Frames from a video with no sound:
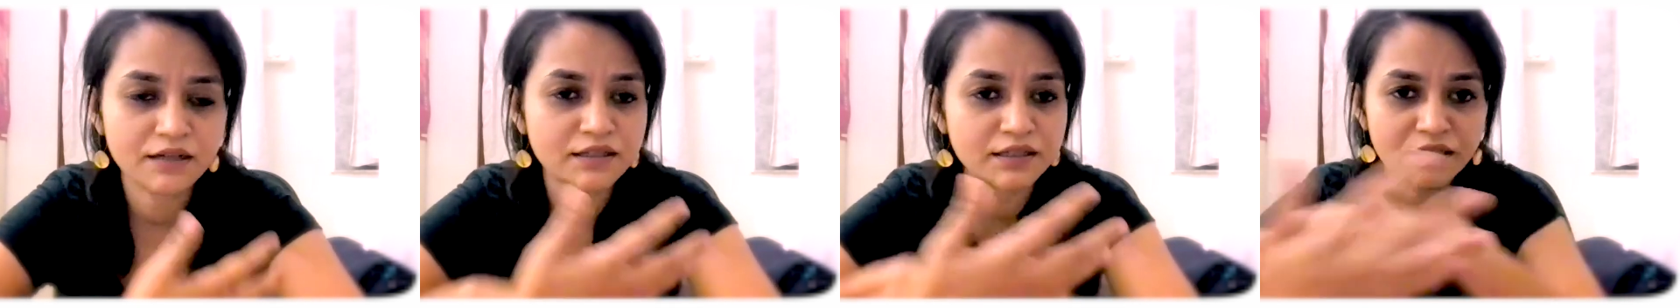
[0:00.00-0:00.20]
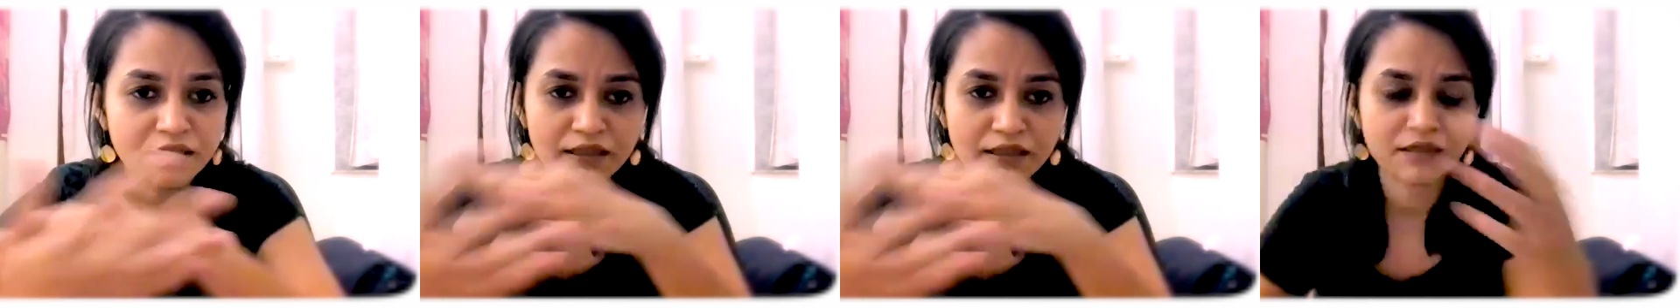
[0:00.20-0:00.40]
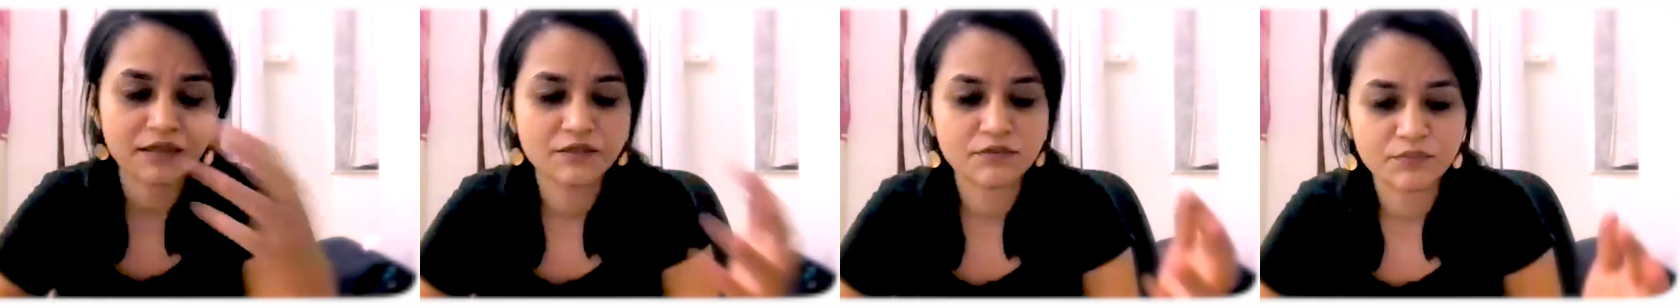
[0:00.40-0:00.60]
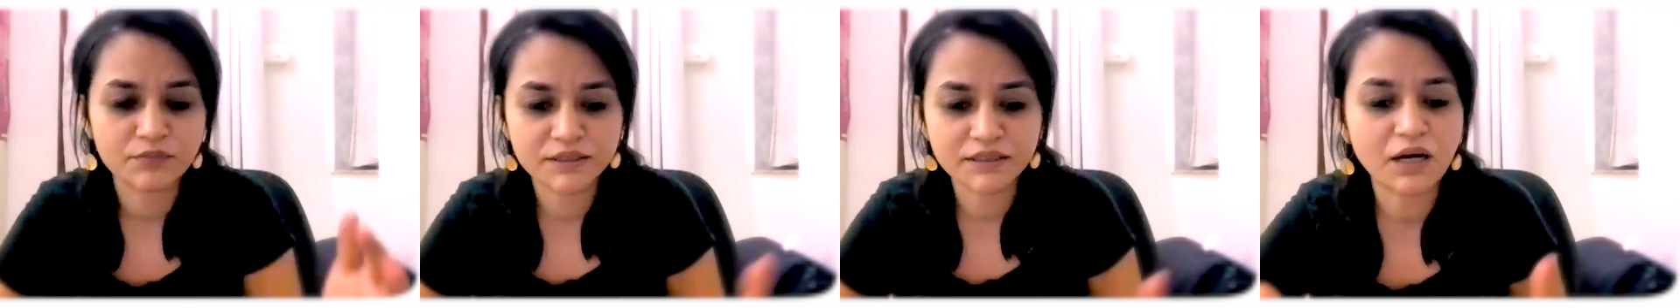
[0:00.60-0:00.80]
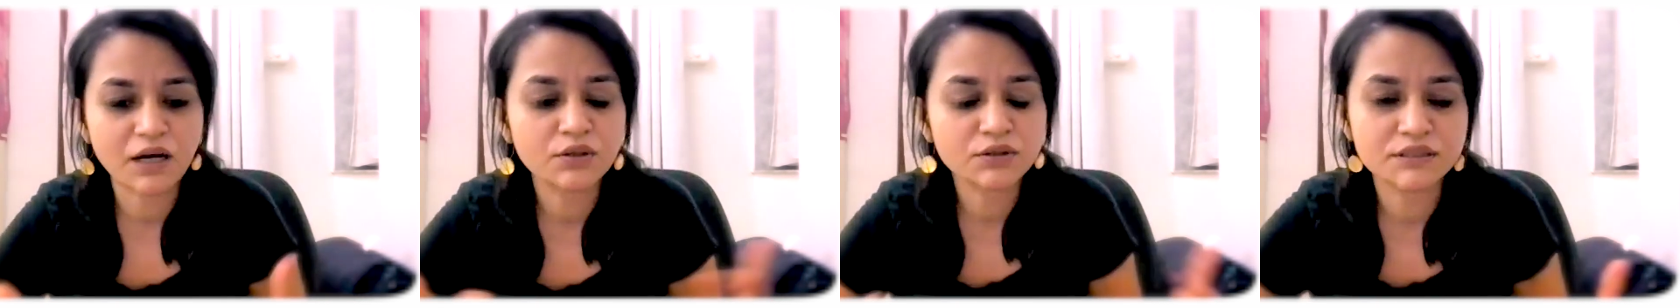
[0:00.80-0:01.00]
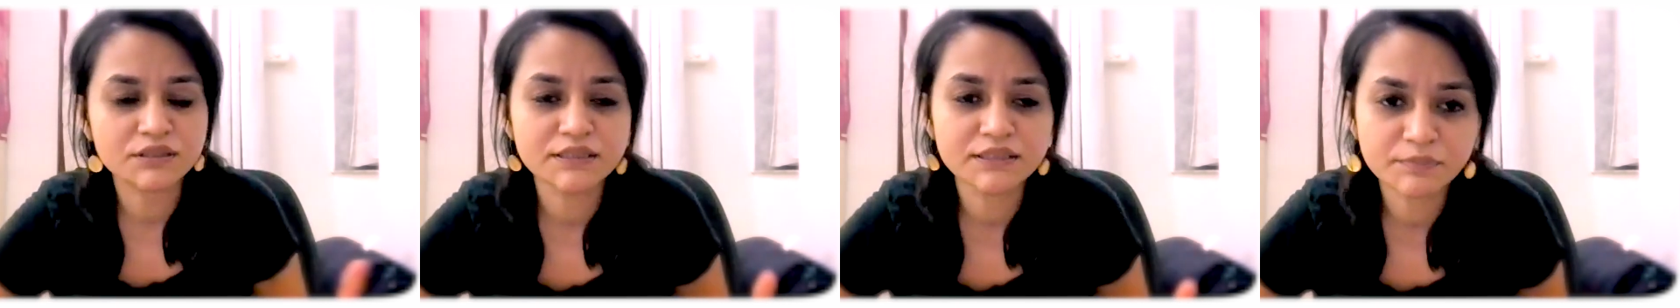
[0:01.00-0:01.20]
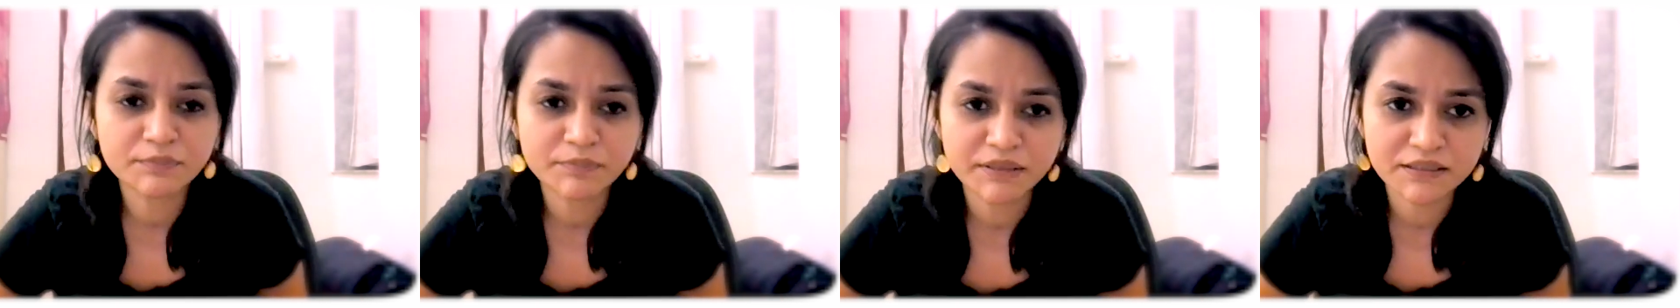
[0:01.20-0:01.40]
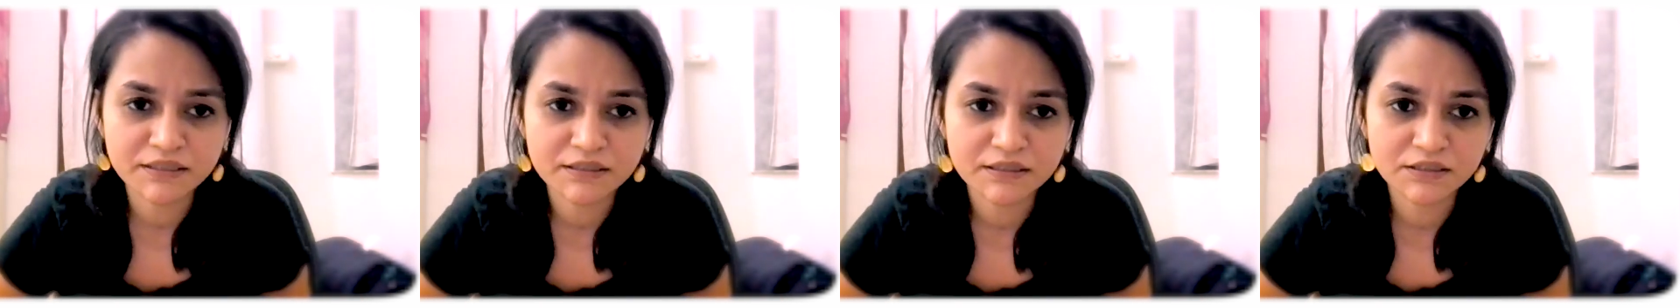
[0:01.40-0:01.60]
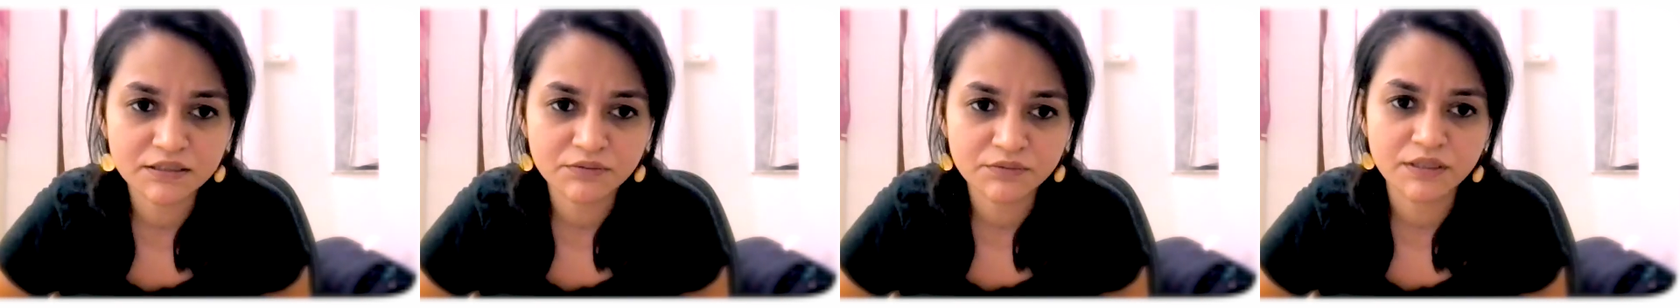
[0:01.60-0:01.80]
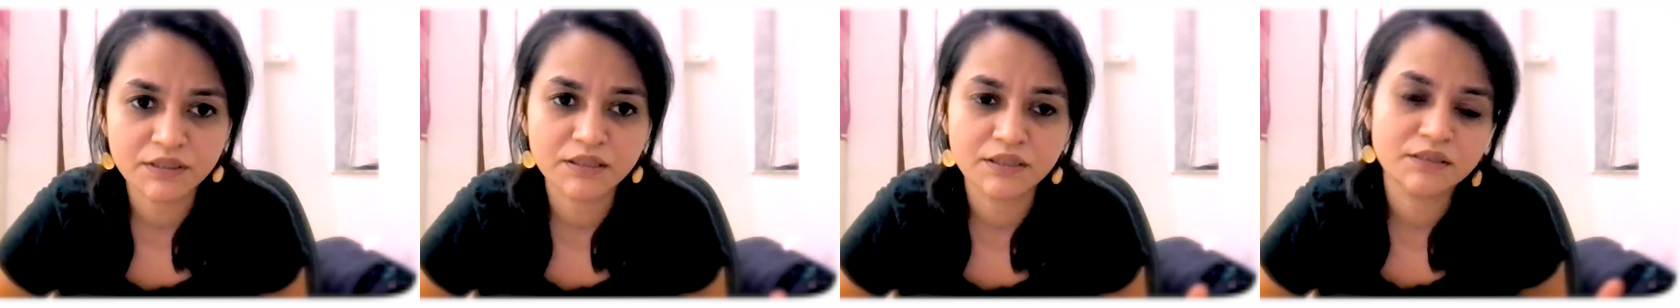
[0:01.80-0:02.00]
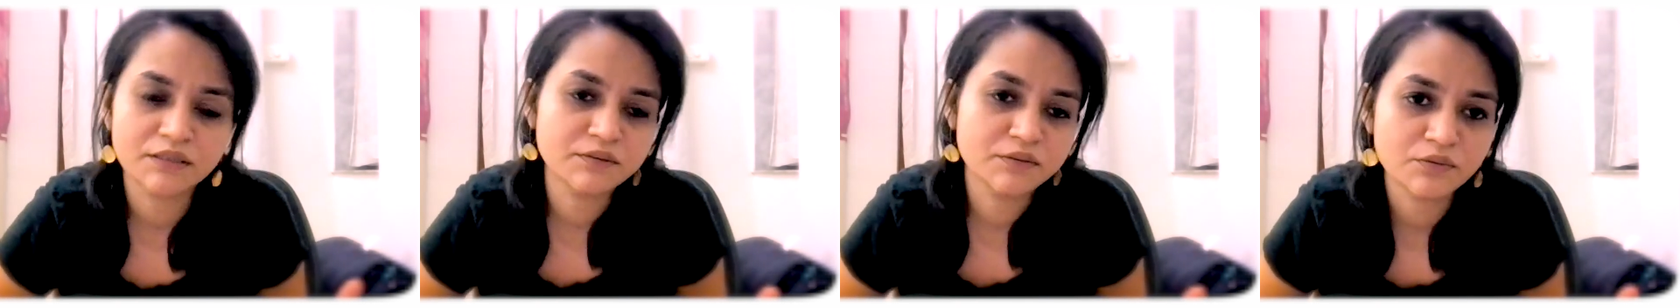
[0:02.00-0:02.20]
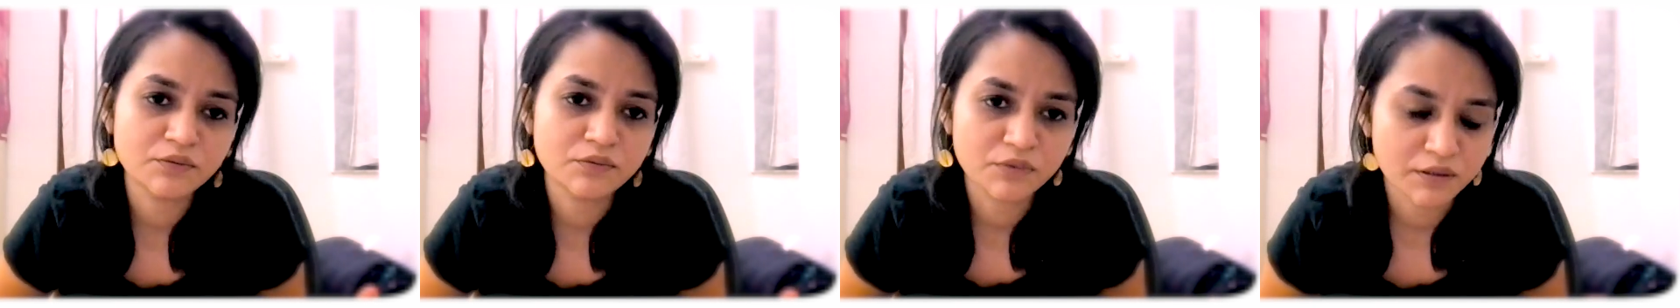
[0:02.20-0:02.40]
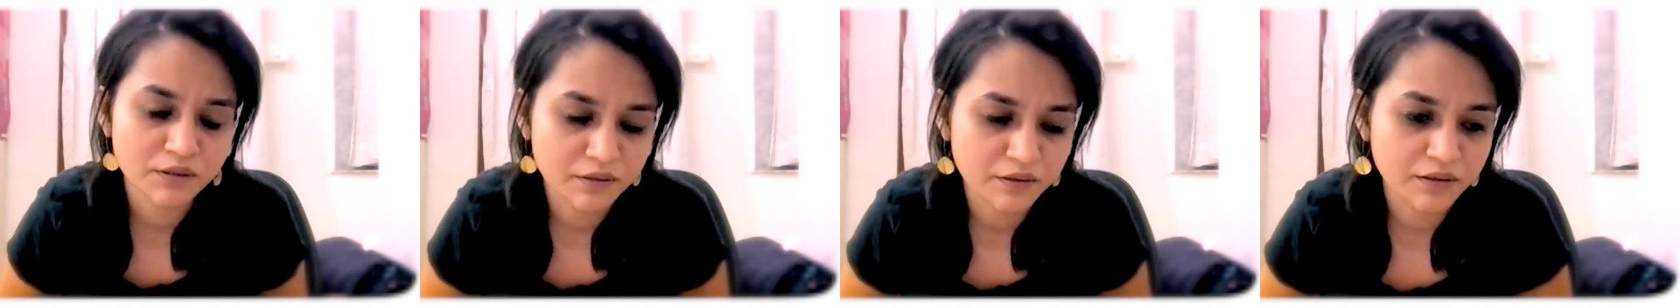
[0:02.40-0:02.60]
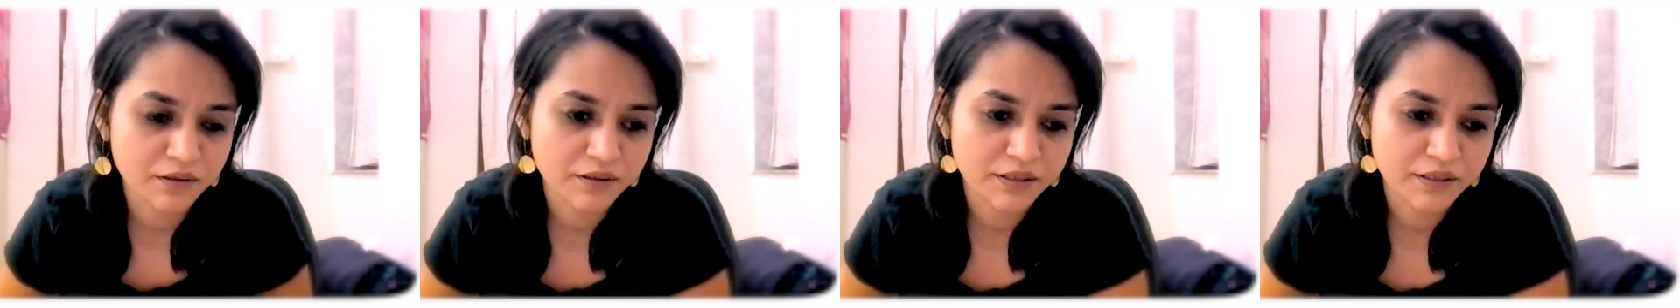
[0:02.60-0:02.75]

it, without these spaces we uh,